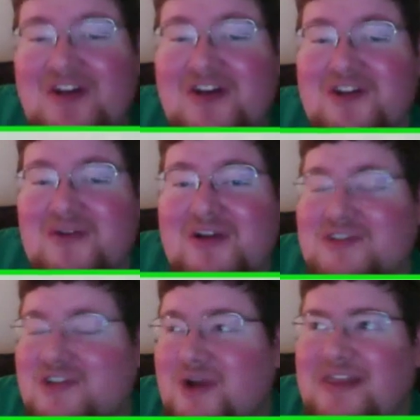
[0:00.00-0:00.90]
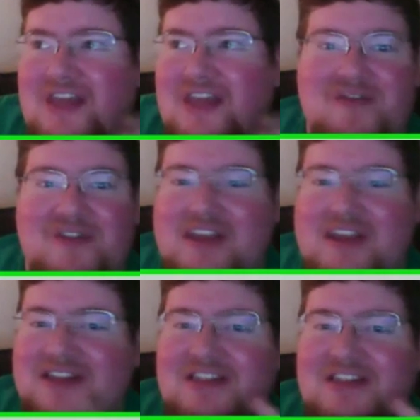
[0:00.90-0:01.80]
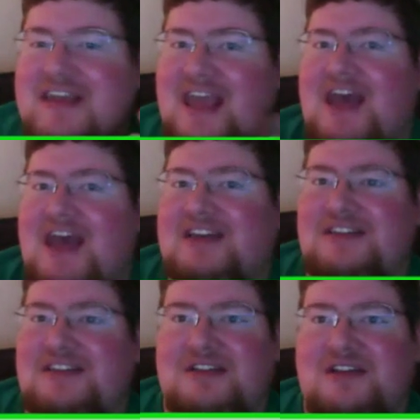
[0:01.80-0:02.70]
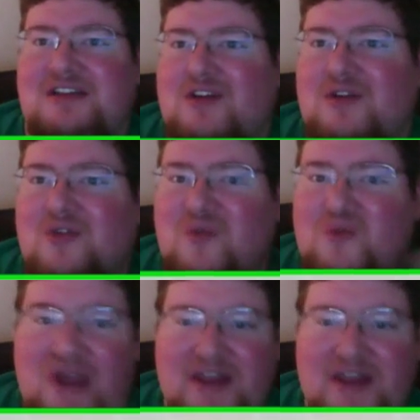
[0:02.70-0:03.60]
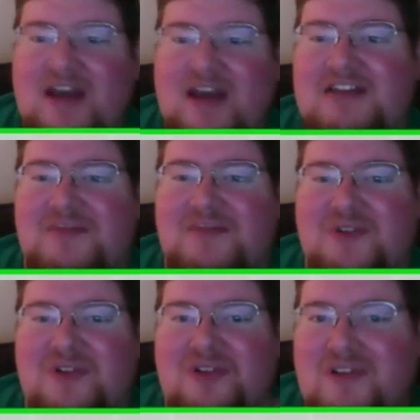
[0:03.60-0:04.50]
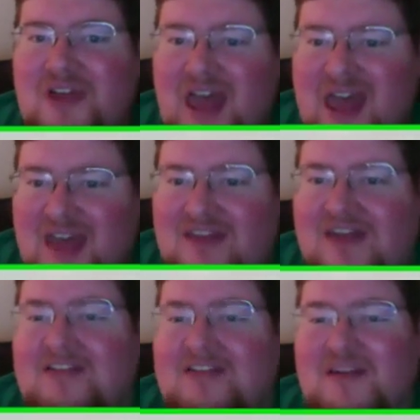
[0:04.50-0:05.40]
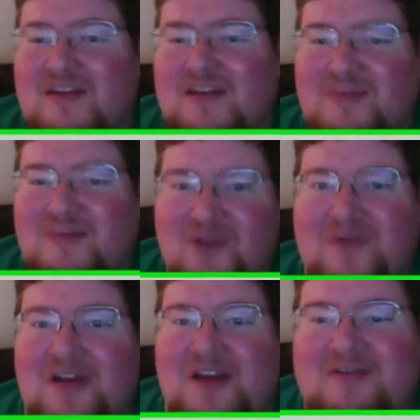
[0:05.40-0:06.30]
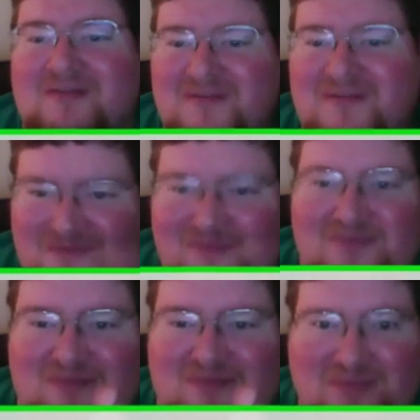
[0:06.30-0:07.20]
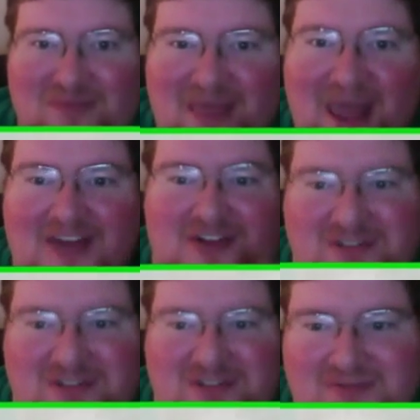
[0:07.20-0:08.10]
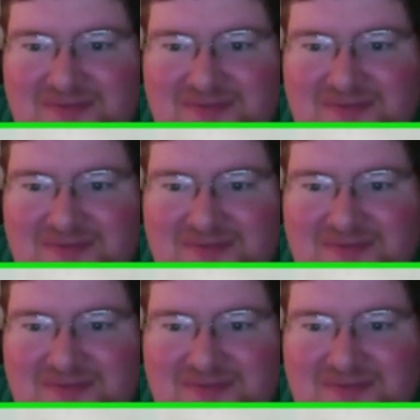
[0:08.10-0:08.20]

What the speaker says: you're totally right. They could have easily cast recognizable, ethnically appropriate actors.